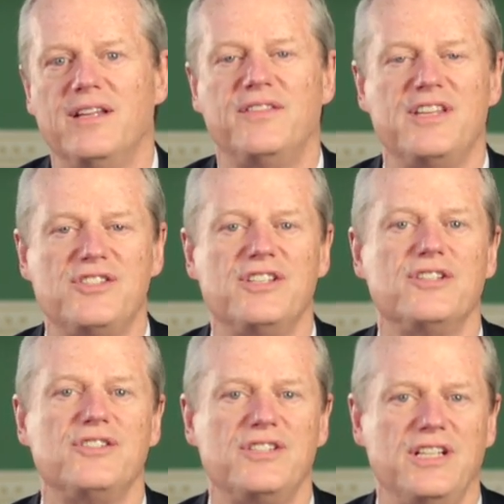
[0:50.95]
that this
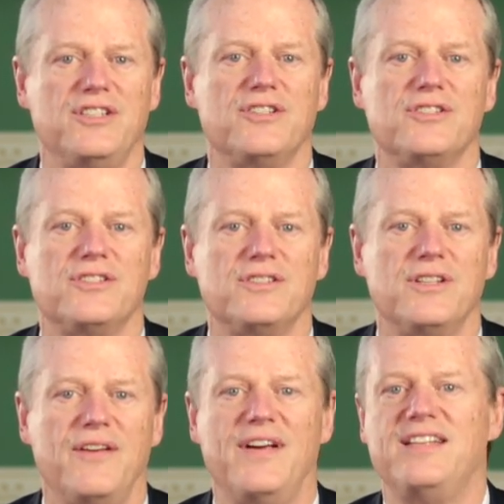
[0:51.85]
year's seniors
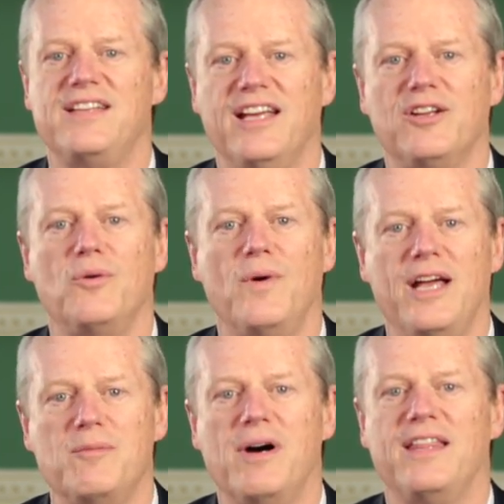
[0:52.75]
have had taken
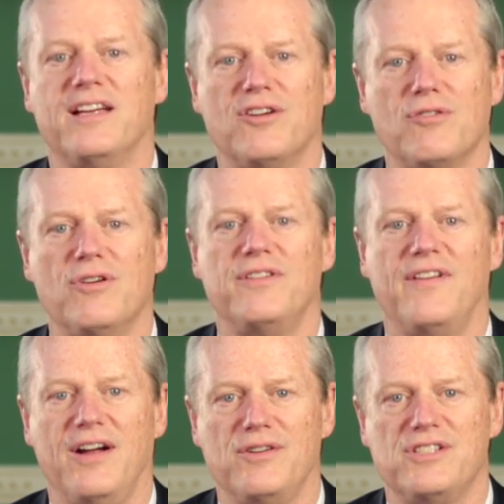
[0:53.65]
away by the
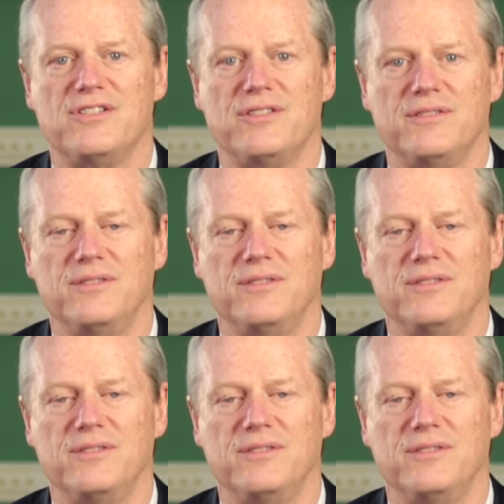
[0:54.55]
coronavirus.